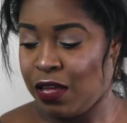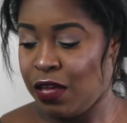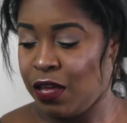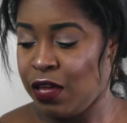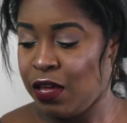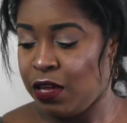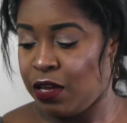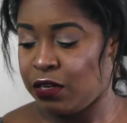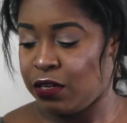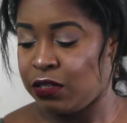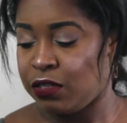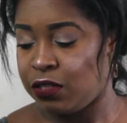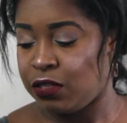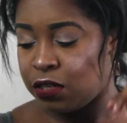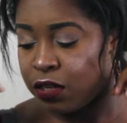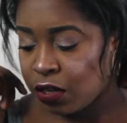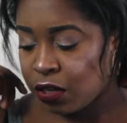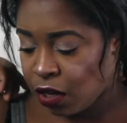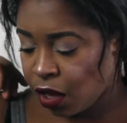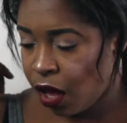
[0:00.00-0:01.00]

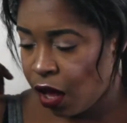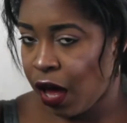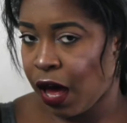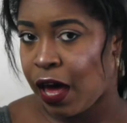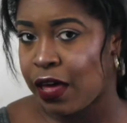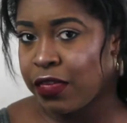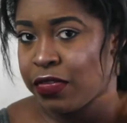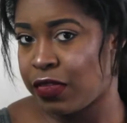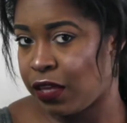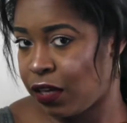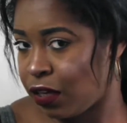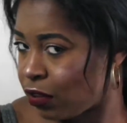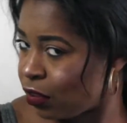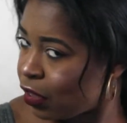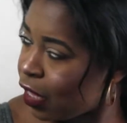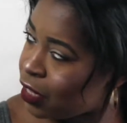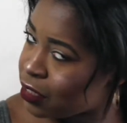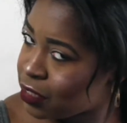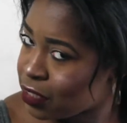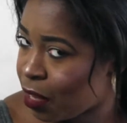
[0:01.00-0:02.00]
And I think
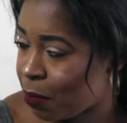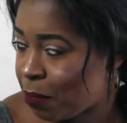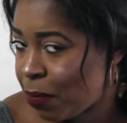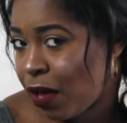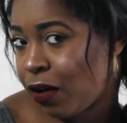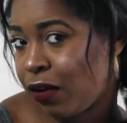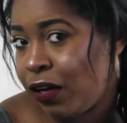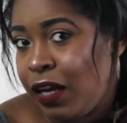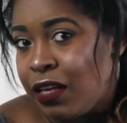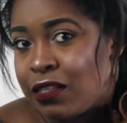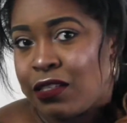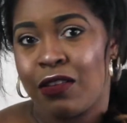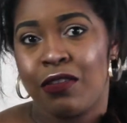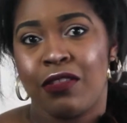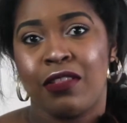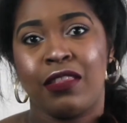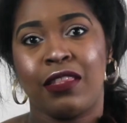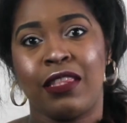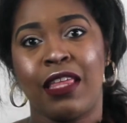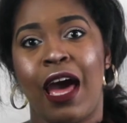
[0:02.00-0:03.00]
that's about it.
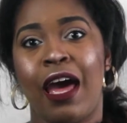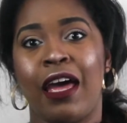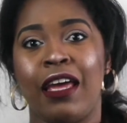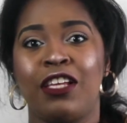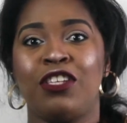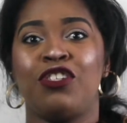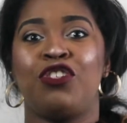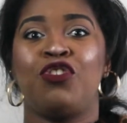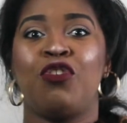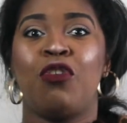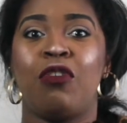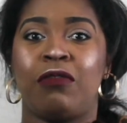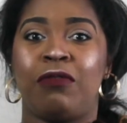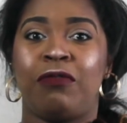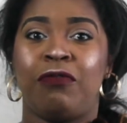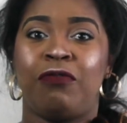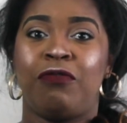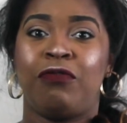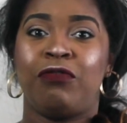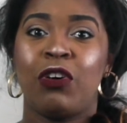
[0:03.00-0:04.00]
So that is your
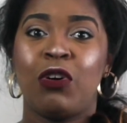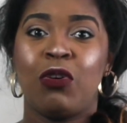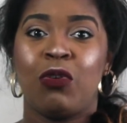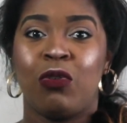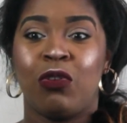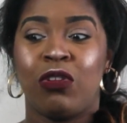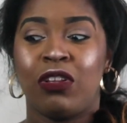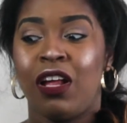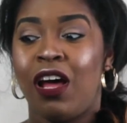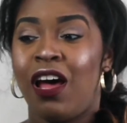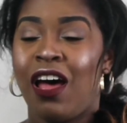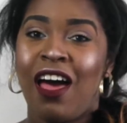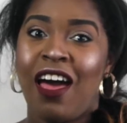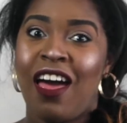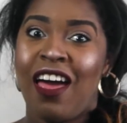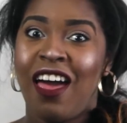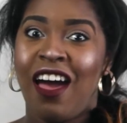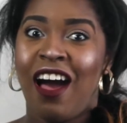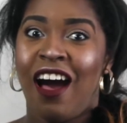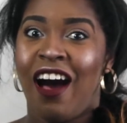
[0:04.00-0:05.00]
full
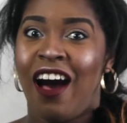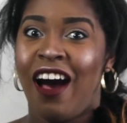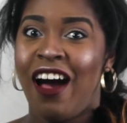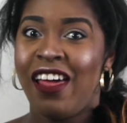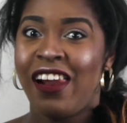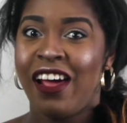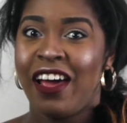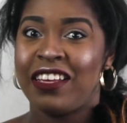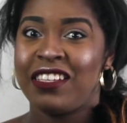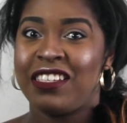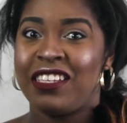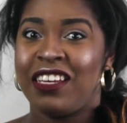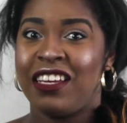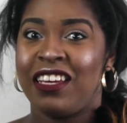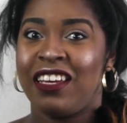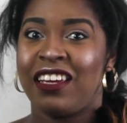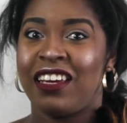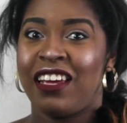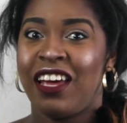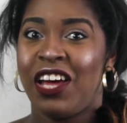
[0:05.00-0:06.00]

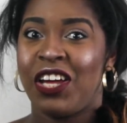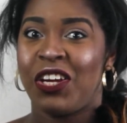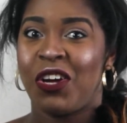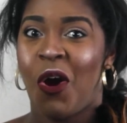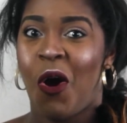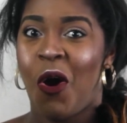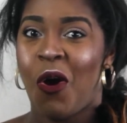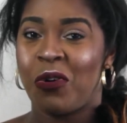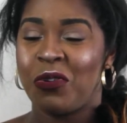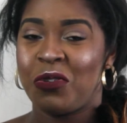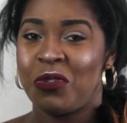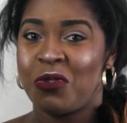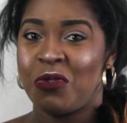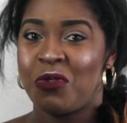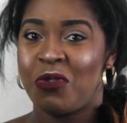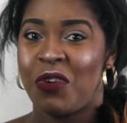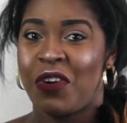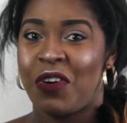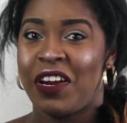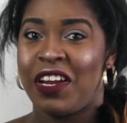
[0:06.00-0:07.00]
highlighting and
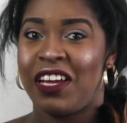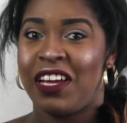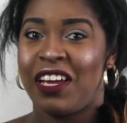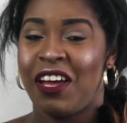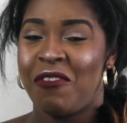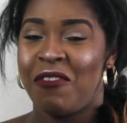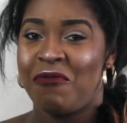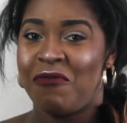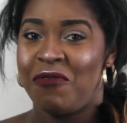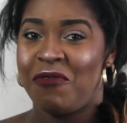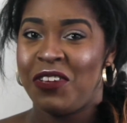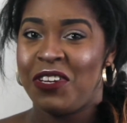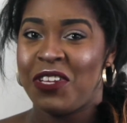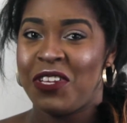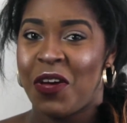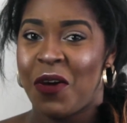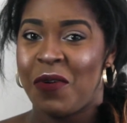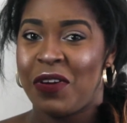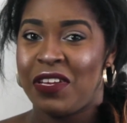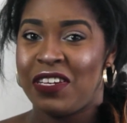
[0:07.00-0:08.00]
contouring
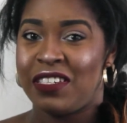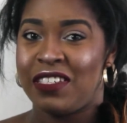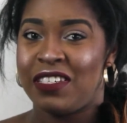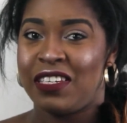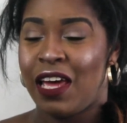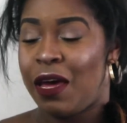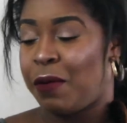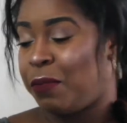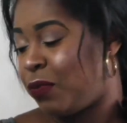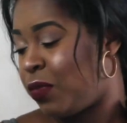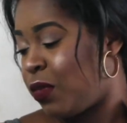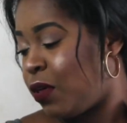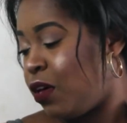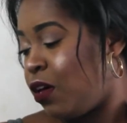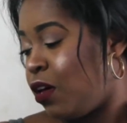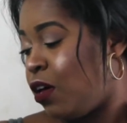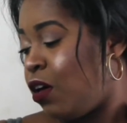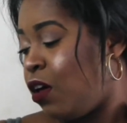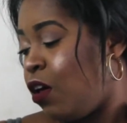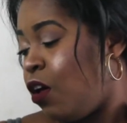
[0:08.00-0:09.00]
video in depth.
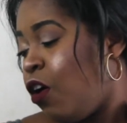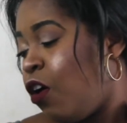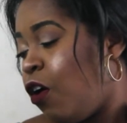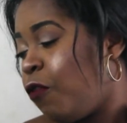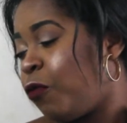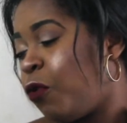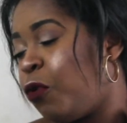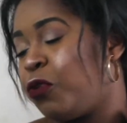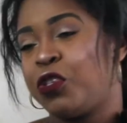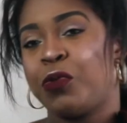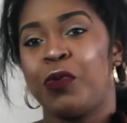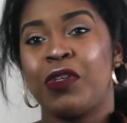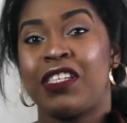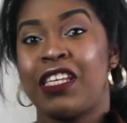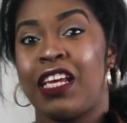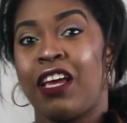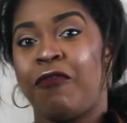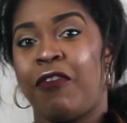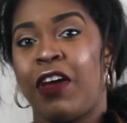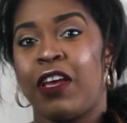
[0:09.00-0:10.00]
Of course you want to
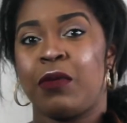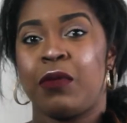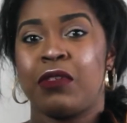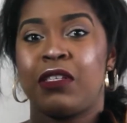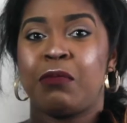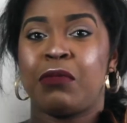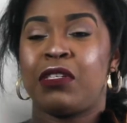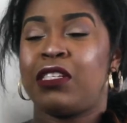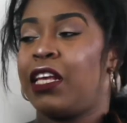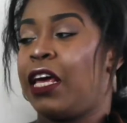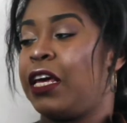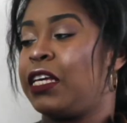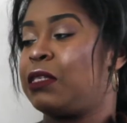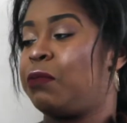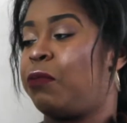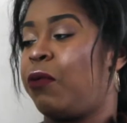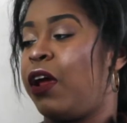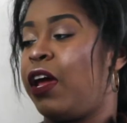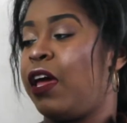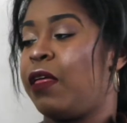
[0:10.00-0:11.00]
set your face with some setting
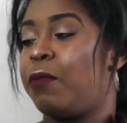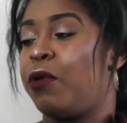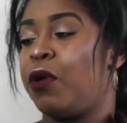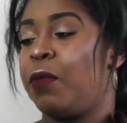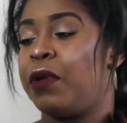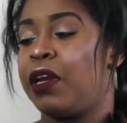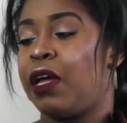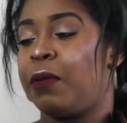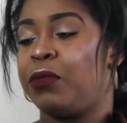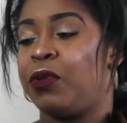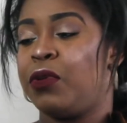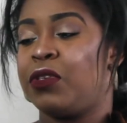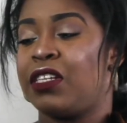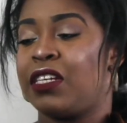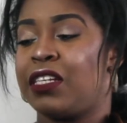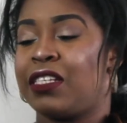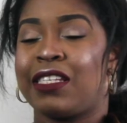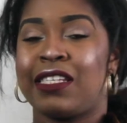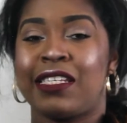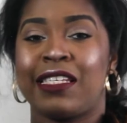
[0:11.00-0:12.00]
spray. At the moment I'm
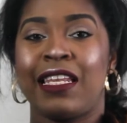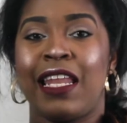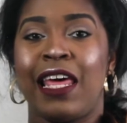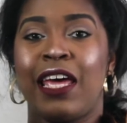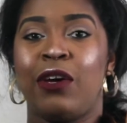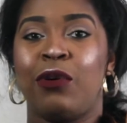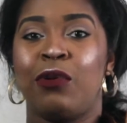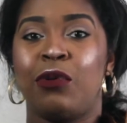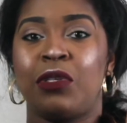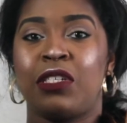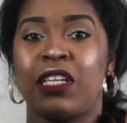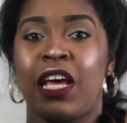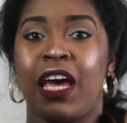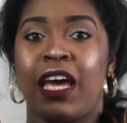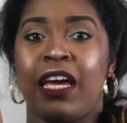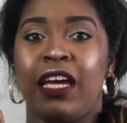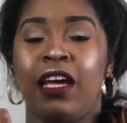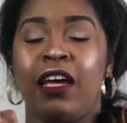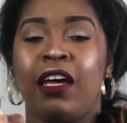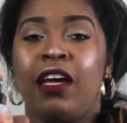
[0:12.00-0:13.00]
using Slay All
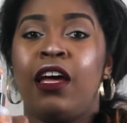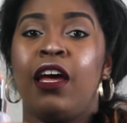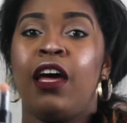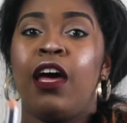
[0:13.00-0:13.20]
Day.